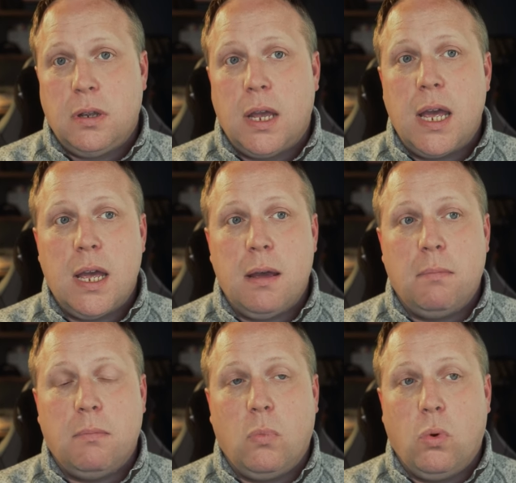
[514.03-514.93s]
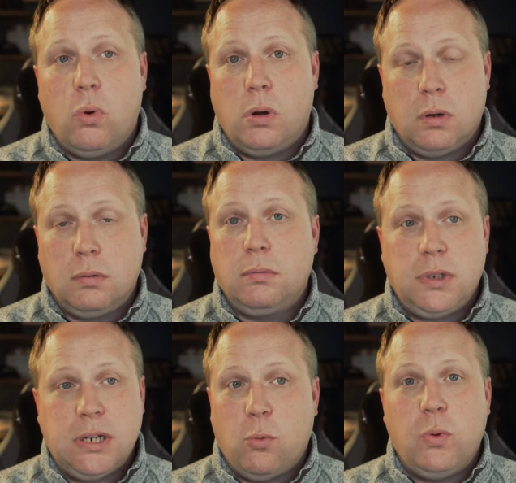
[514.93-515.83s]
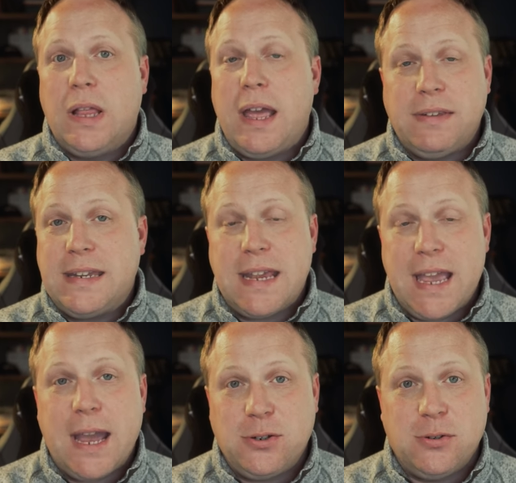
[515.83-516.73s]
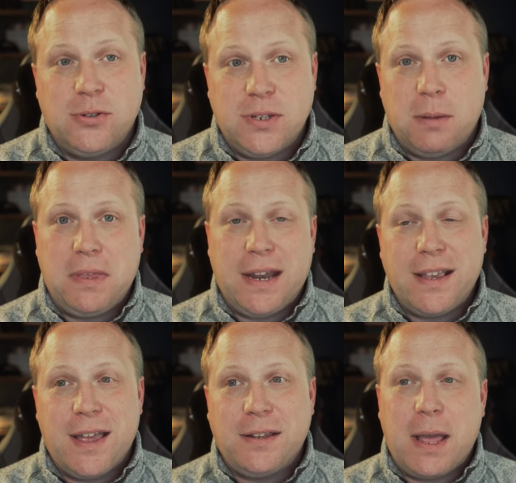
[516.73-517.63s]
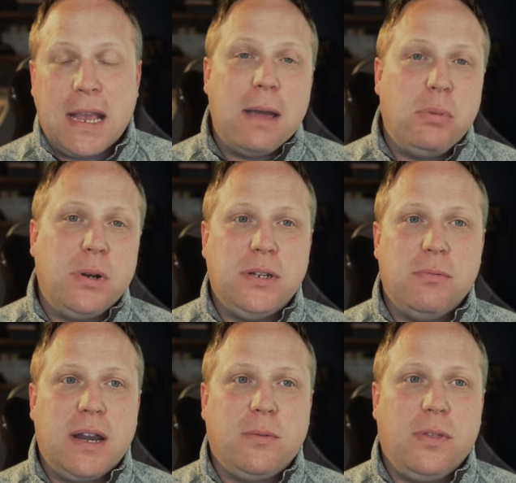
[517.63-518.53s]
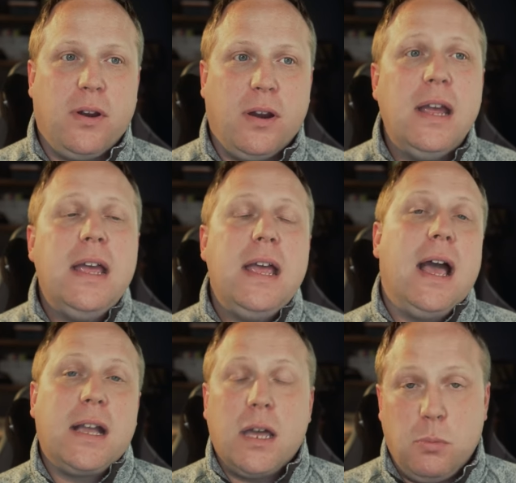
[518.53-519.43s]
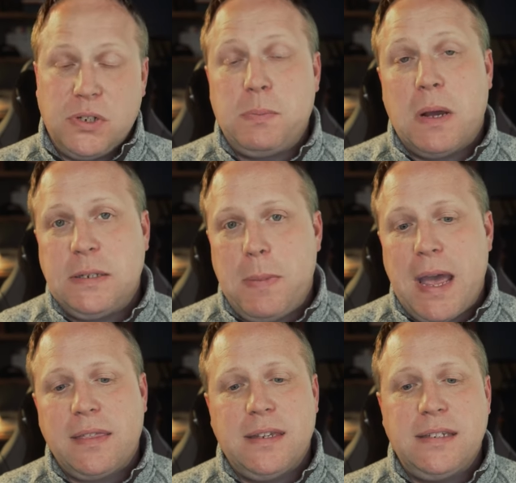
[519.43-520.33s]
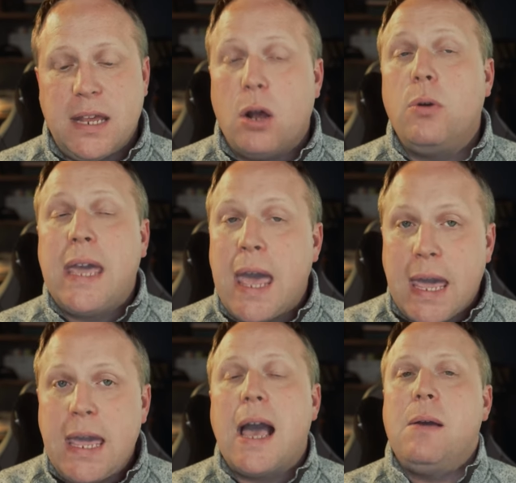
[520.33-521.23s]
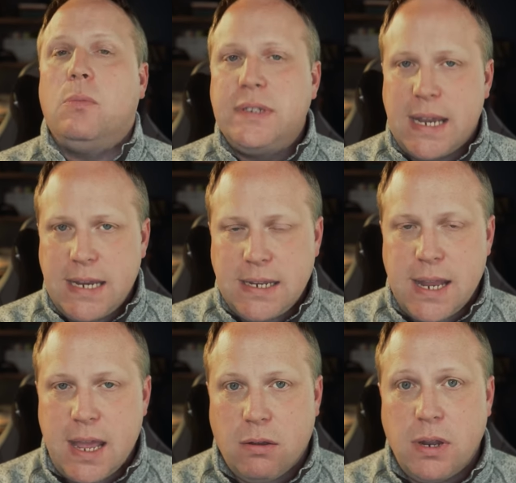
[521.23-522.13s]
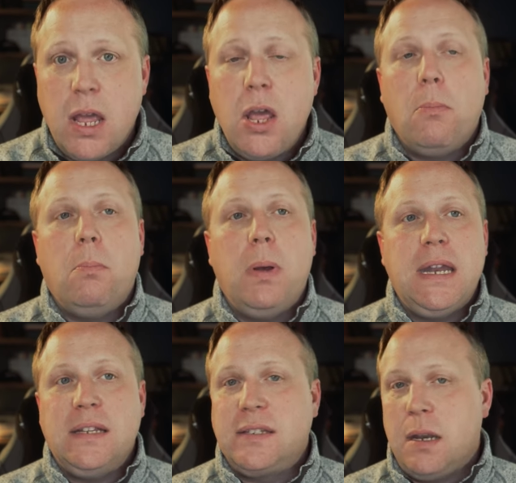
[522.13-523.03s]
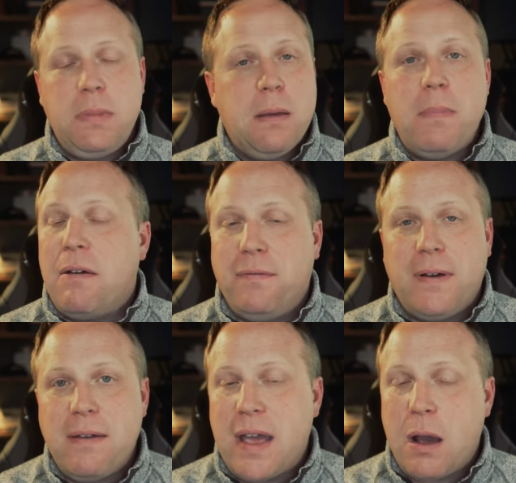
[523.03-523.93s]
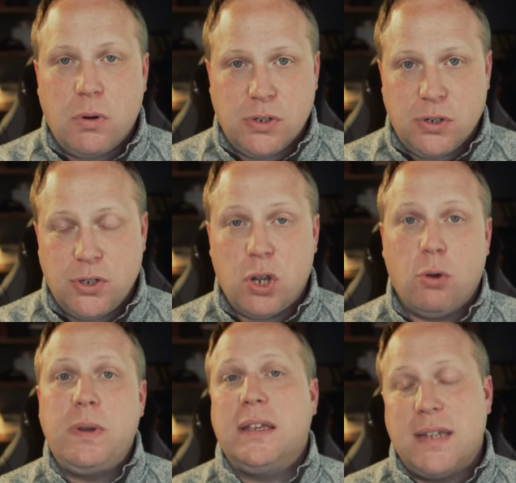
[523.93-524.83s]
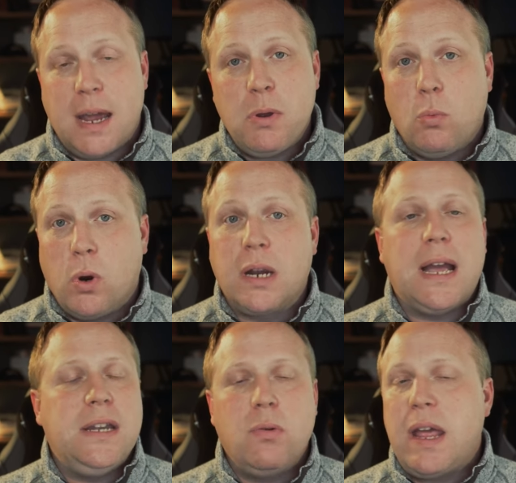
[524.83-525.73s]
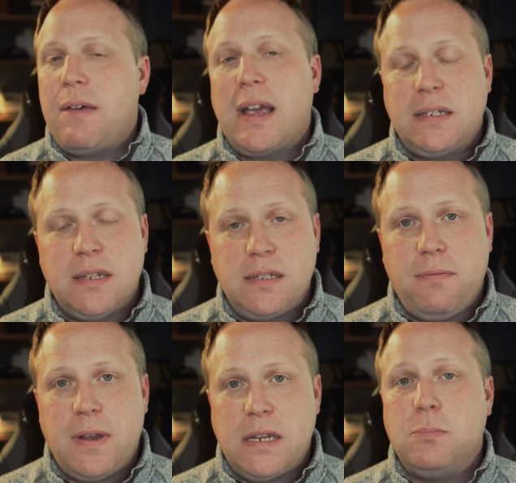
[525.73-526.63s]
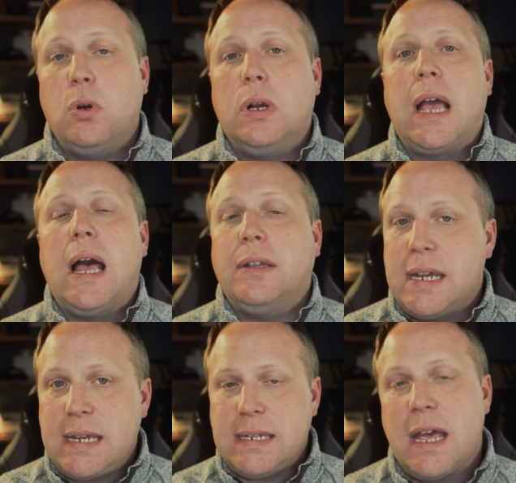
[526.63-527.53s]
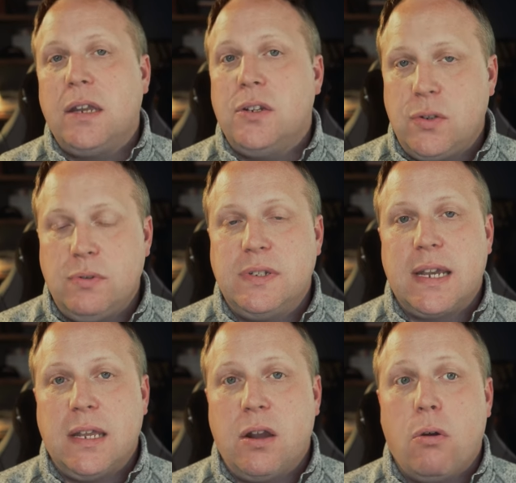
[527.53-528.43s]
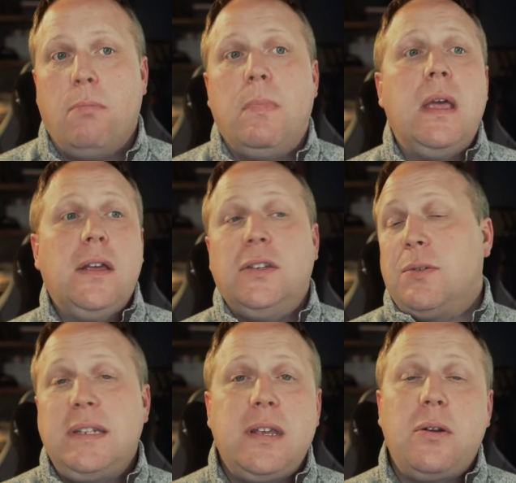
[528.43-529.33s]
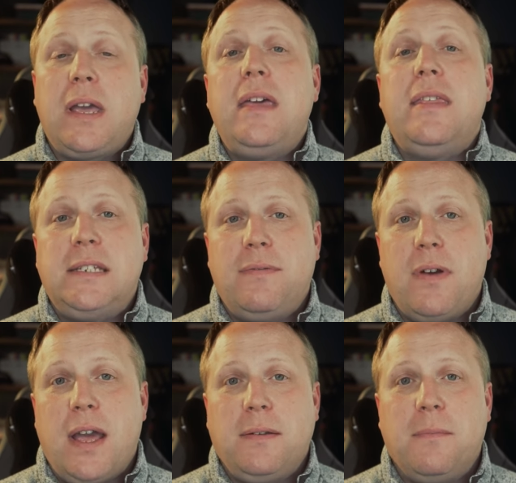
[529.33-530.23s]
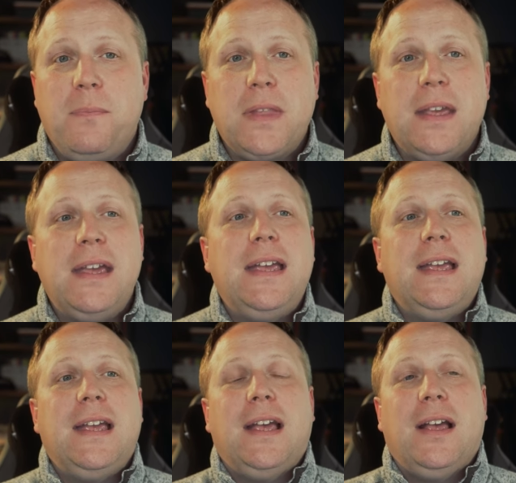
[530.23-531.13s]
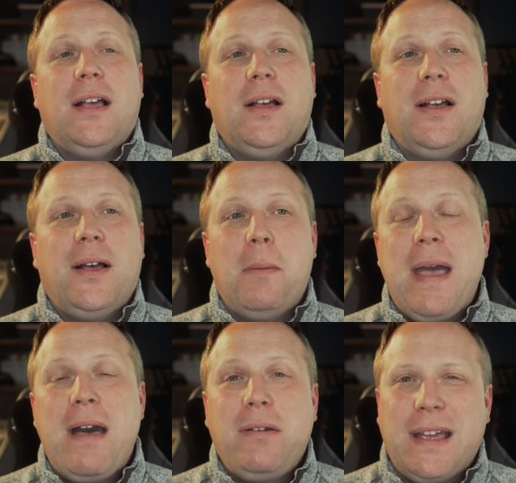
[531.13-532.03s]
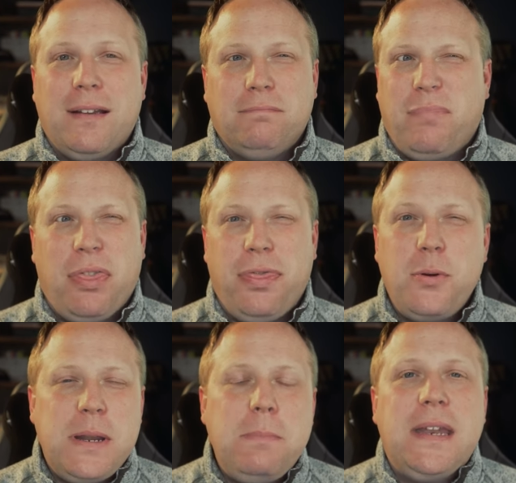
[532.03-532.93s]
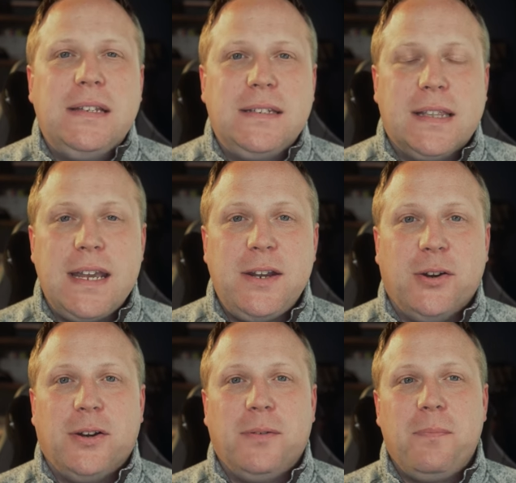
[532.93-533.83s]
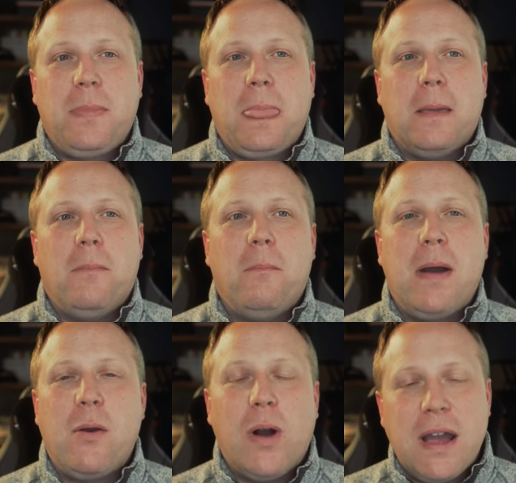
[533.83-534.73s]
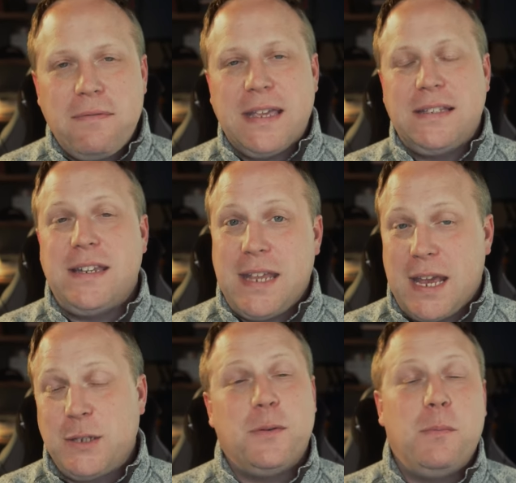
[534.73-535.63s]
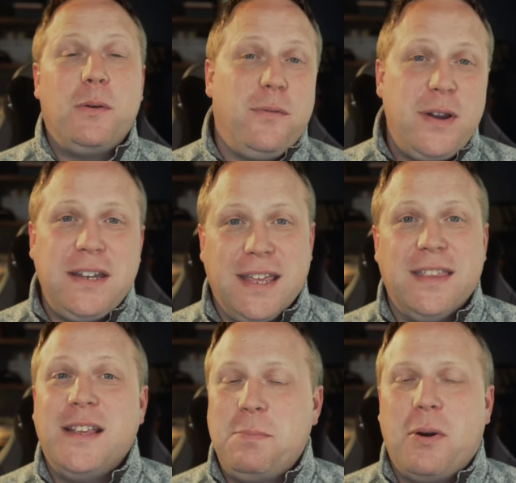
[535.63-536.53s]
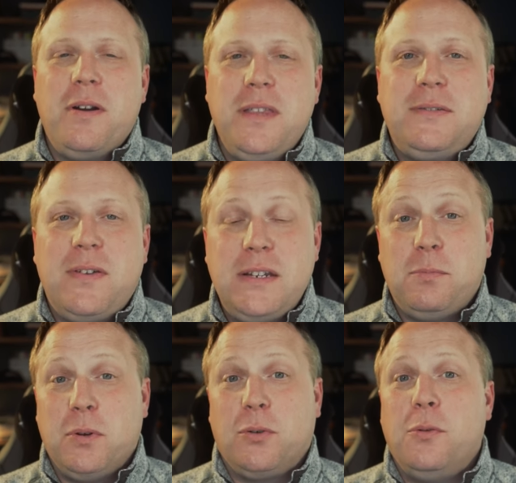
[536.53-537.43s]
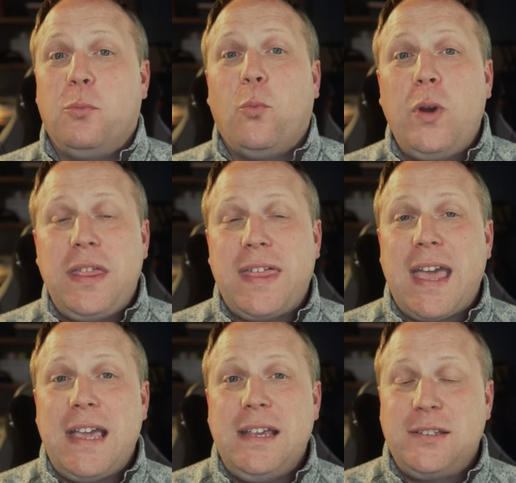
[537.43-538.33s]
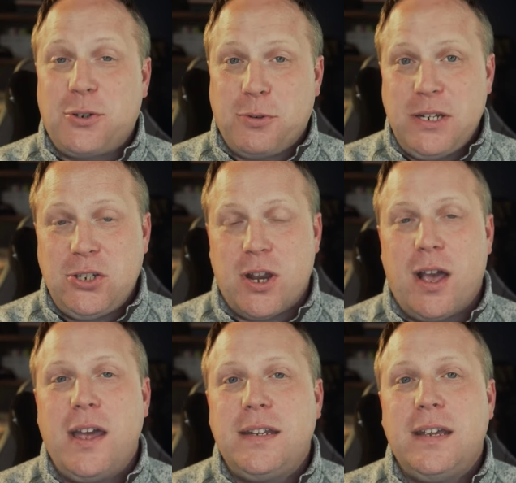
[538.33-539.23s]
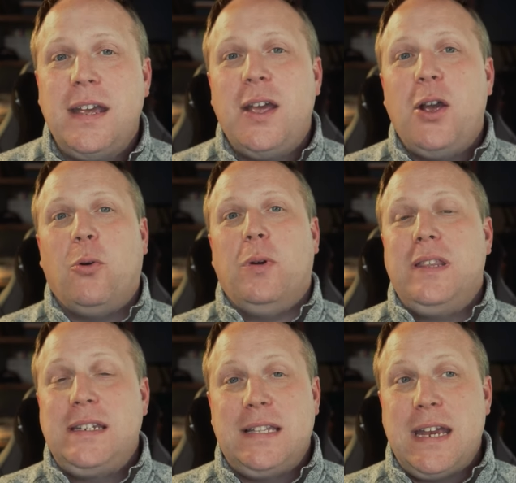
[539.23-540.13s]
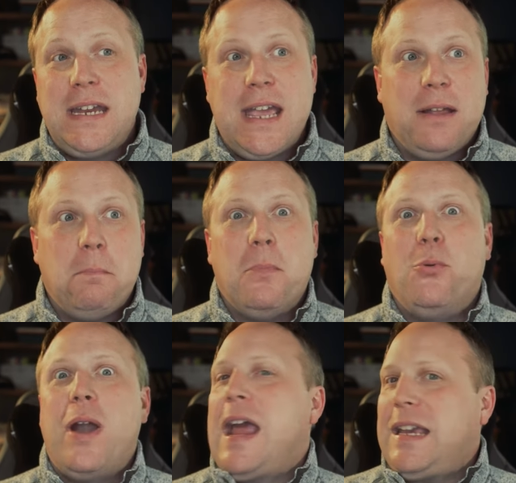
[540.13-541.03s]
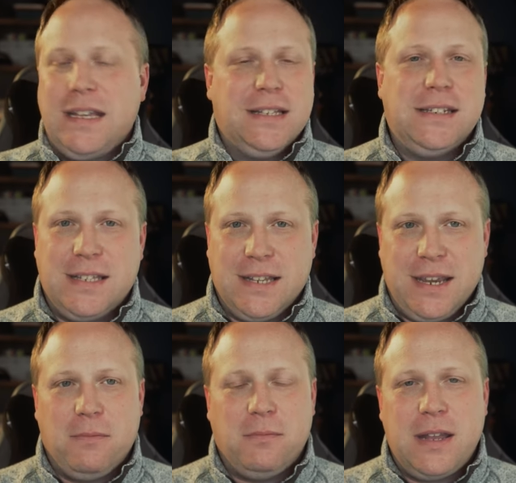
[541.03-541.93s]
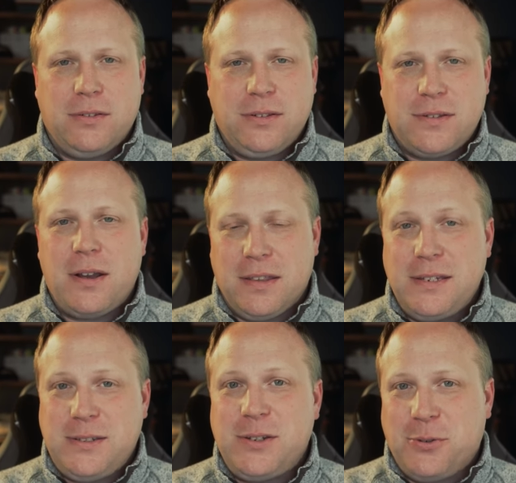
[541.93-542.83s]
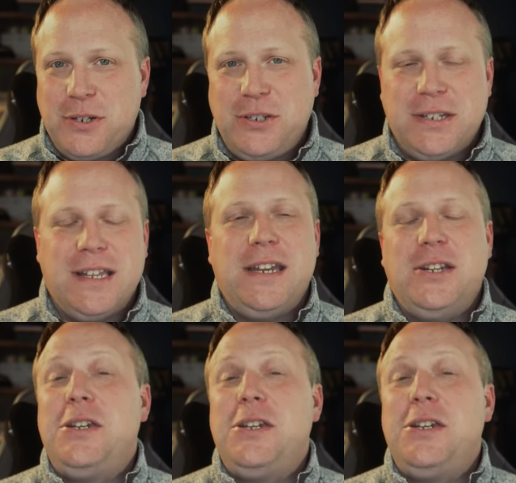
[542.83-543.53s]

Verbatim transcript: um, or you know we'll have to take action or something. I got I got pretty direct with her. I got a response back that said, "Okay, I will take it down, but it's going to be about five hours or so because I'm at work. I don't have access to Facebook. I'll take it down as soon as I get home." So I said, "Okay, that's fine." About 30 minutes later, my wife gets a text from her friend again that's part of this Facebook group with a screenshot where this lady had miraculously, now talk, this is a Christian lady, she